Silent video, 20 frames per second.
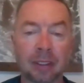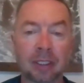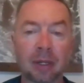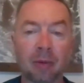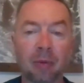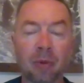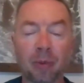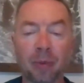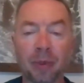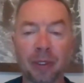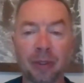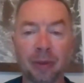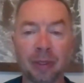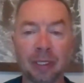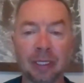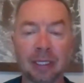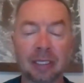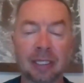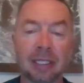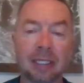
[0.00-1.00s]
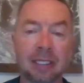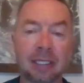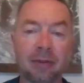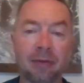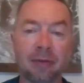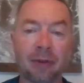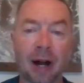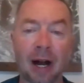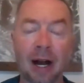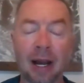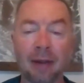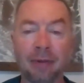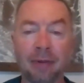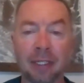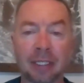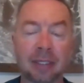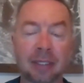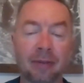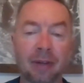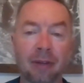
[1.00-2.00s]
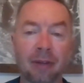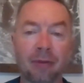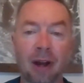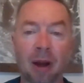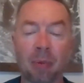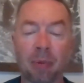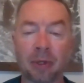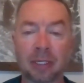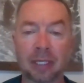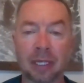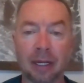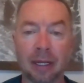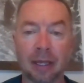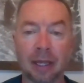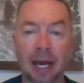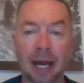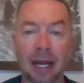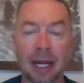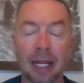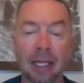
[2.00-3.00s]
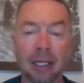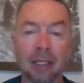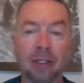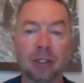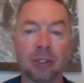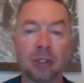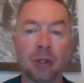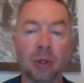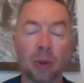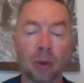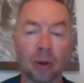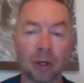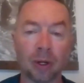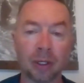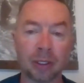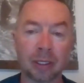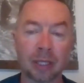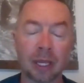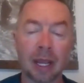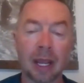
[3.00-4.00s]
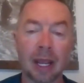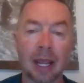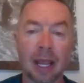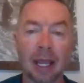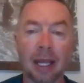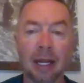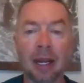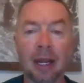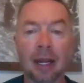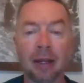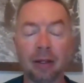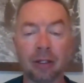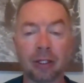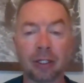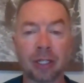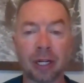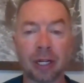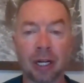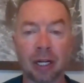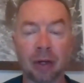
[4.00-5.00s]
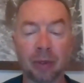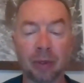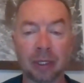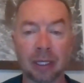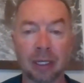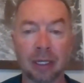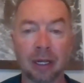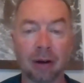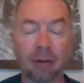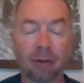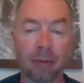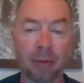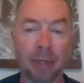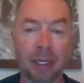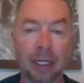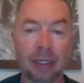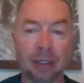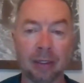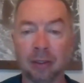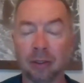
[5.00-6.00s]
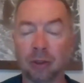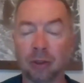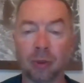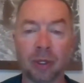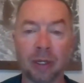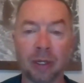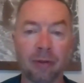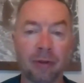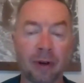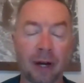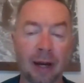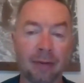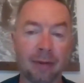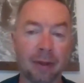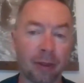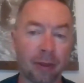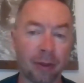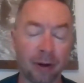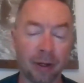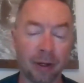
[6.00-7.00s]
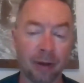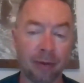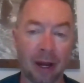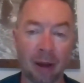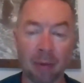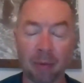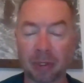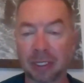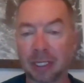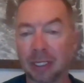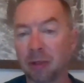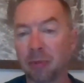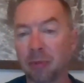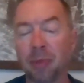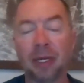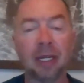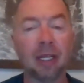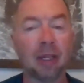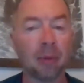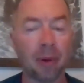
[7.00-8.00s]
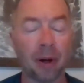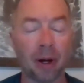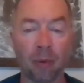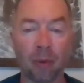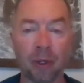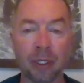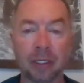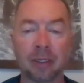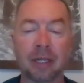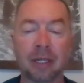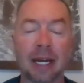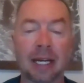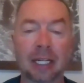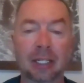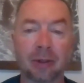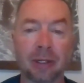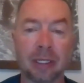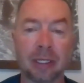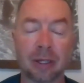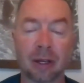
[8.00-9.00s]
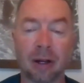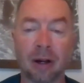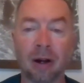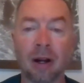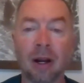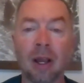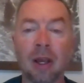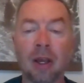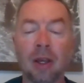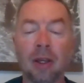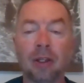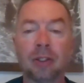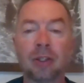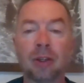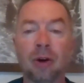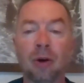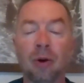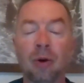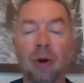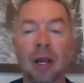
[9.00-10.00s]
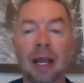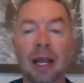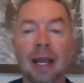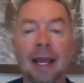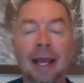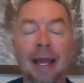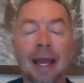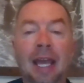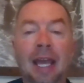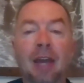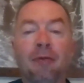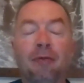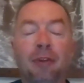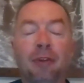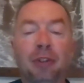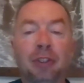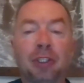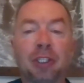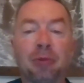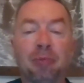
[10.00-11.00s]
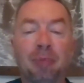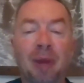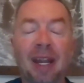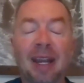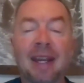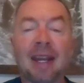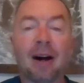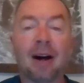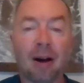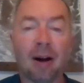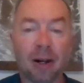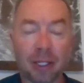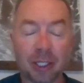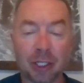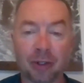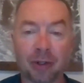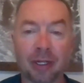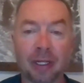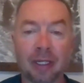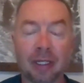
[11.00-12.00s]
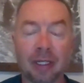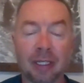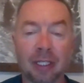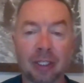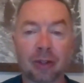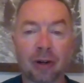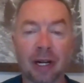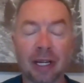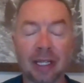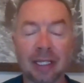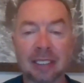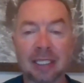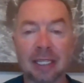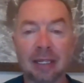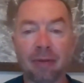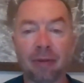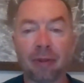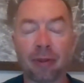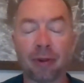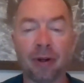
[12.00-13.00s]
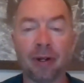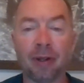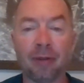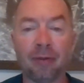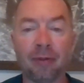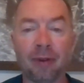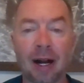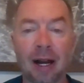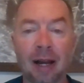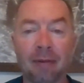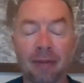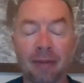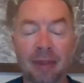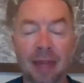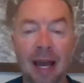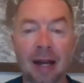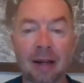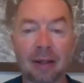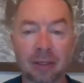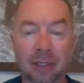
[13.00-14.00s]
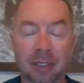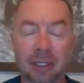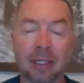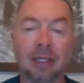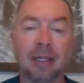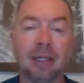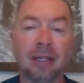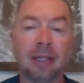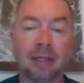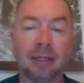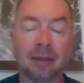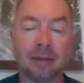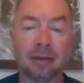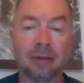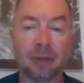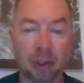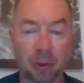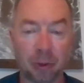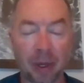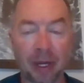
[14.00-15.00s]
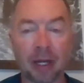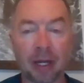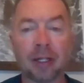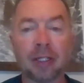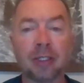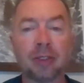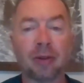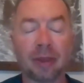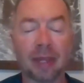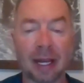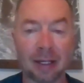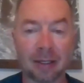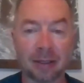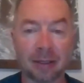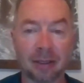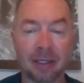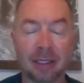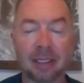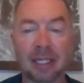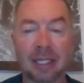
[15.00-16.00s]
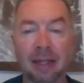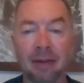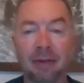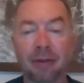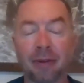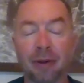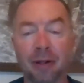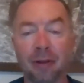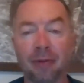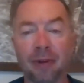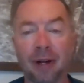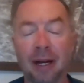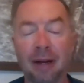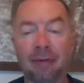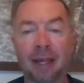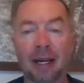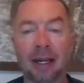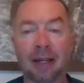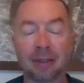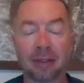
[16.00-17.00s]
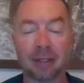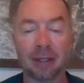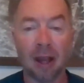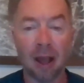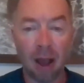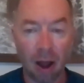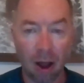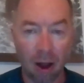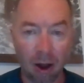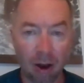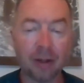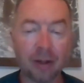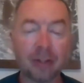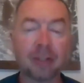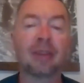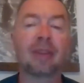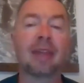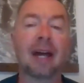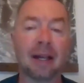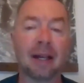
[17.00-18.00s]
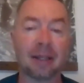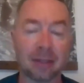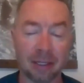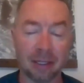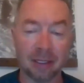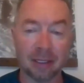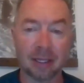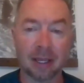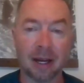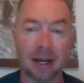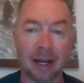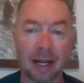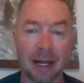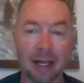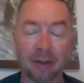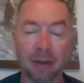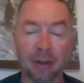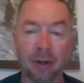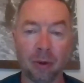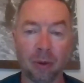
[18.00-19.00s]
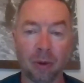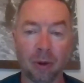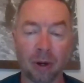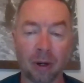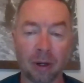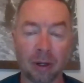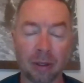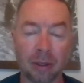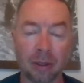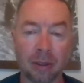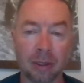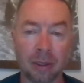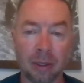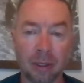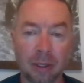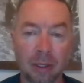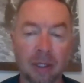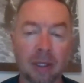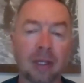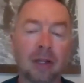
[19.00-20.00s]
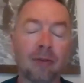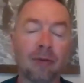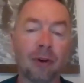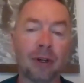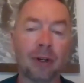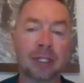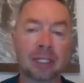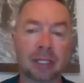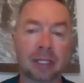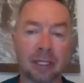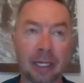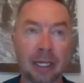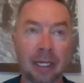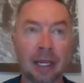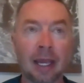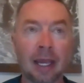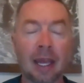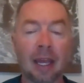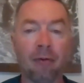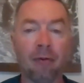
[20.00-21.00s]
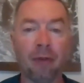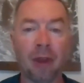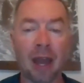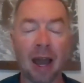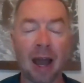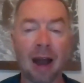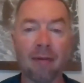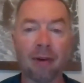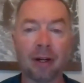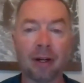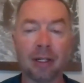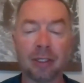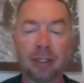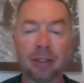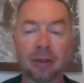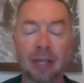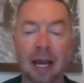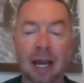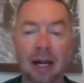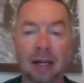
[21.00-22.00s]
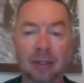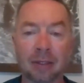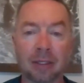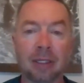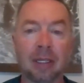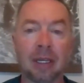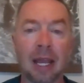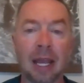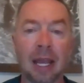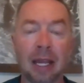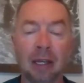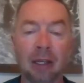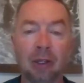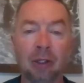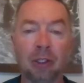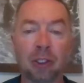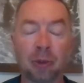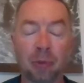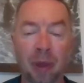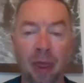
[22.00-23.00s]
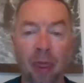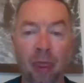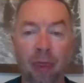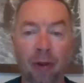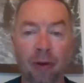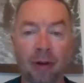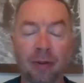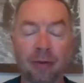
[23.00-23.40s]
somewhere between 65 to 75% of that is yours, and now you're sharing with the government 25 to 35%, depending upon what your tax rates are. So if you spend 100 to try and save 35,000, you spend 100,000 to save 35,000, 100,000 has gone out the door. Conversely, if you have 100,000 and you spend